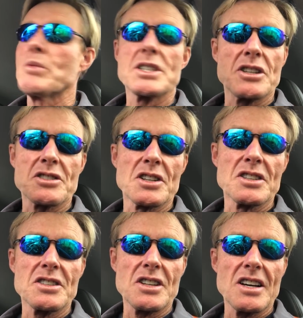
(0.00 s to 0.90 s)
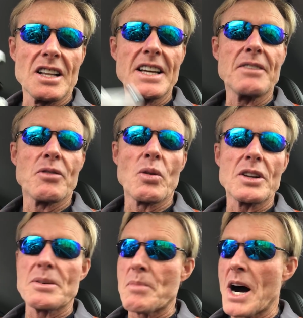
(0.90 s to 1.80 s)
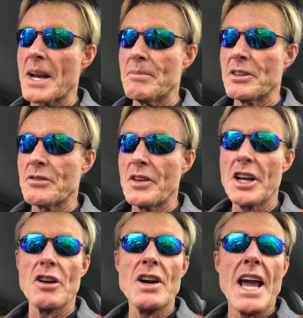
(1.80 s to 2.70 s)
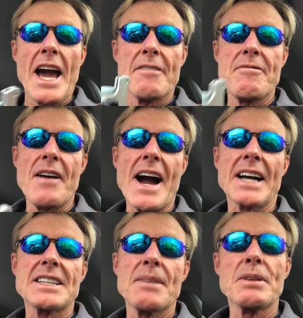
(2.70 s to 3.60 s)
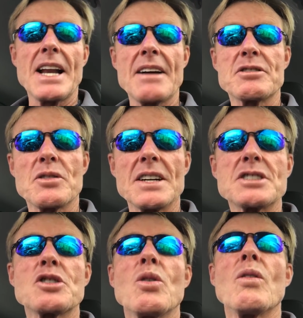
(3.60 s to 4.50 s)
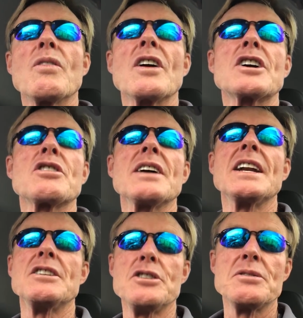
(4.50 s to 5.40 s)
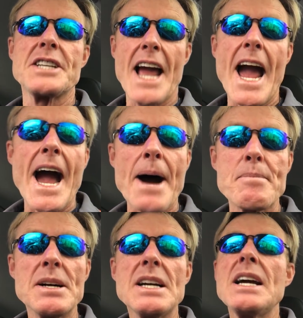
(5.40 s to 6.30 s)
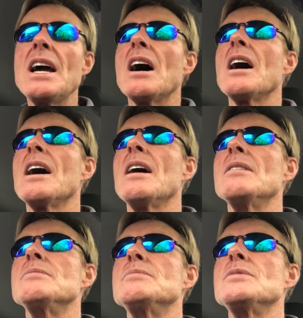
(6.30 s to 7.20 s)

which there's a, a link for at the bottom in this video in fact i'm going to have chris go over and create a new tab uh,